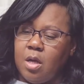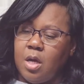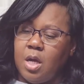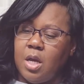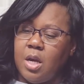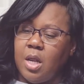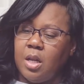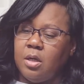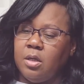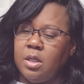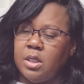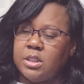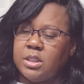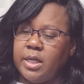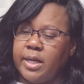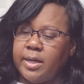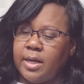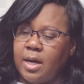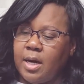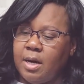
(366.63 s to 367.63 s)
And it looks
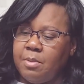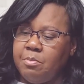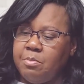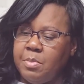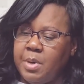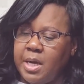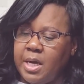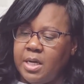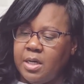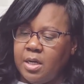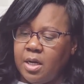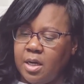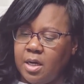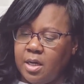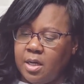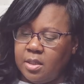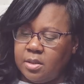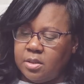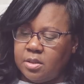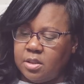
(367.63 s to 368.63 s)
like I may
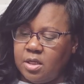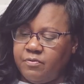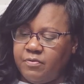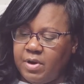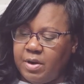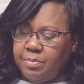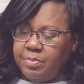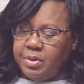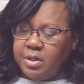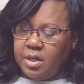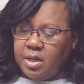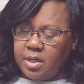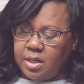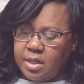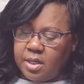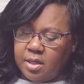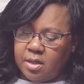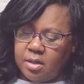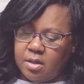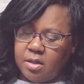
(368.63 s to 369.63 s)
not, if I
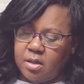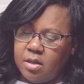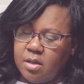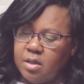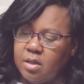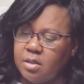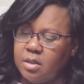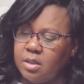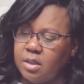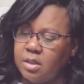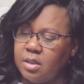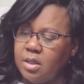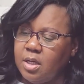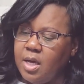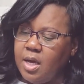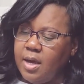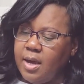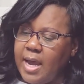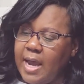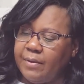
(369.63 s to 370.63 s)
pluck it,
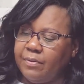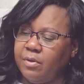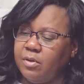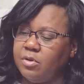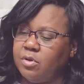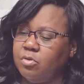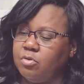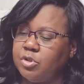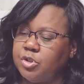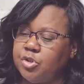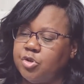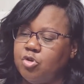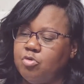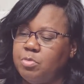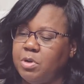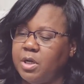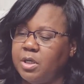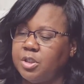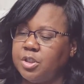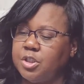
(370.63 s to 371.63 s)
have to do too
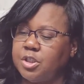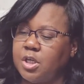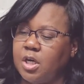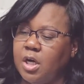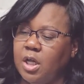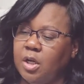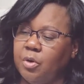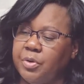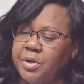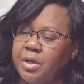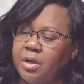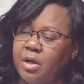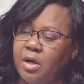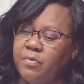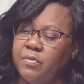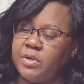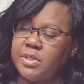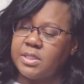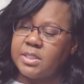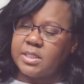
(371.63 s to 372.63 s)
much coloring
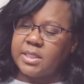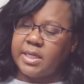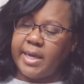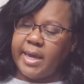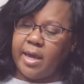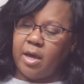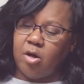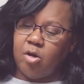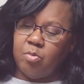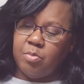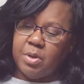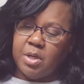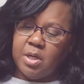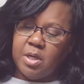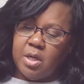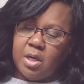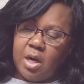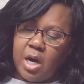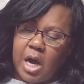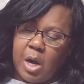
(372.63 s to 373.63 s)
of the scalp.
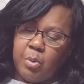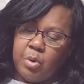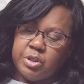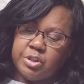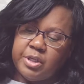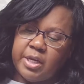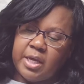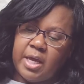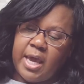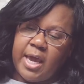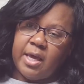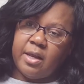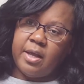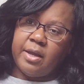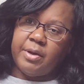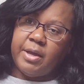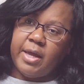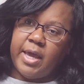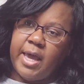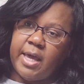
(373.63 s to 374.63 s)
I wish they
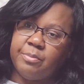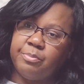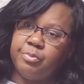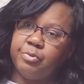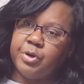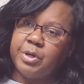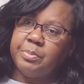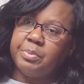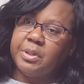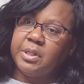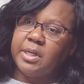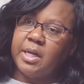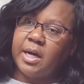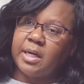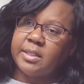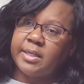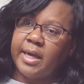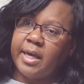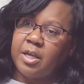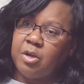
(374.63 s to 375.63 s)
had
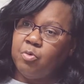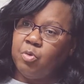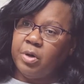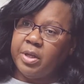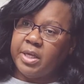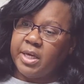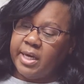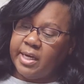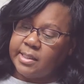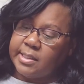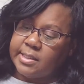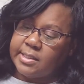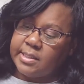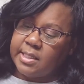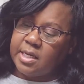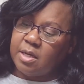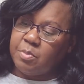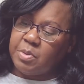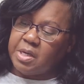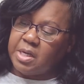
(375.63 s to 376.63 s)
pre-plucked that. You really can't
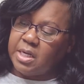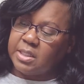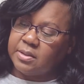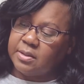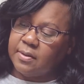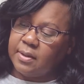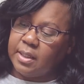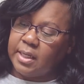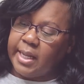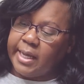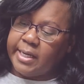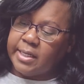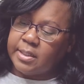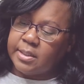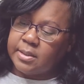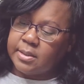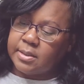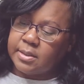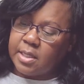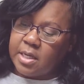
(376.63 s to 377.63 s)
see it because of the
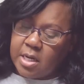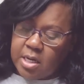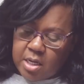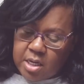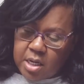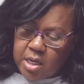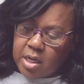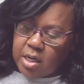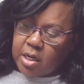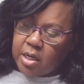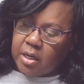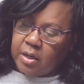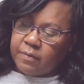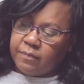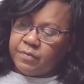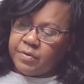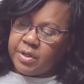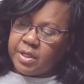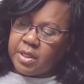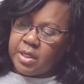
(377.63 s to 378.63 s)
lightness
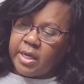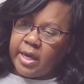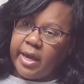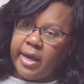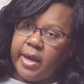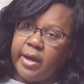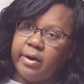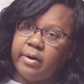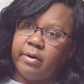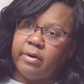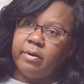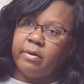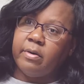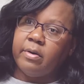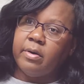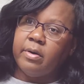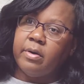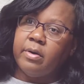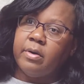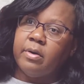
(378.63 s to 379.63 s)
of the
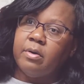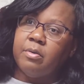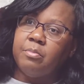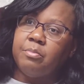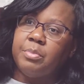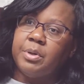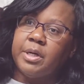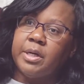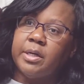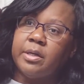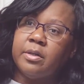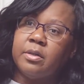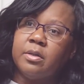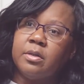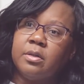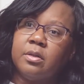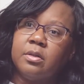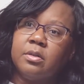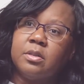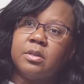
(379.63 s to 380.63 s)
hair, but
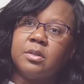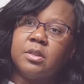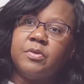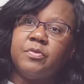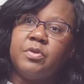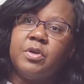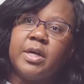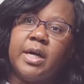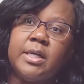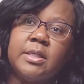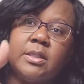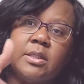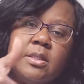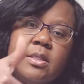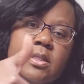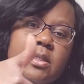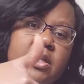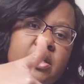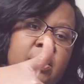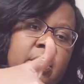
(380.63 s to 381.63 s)
let's see if you guys can
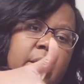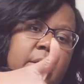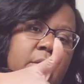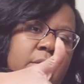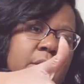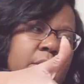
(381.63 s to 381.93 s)
see that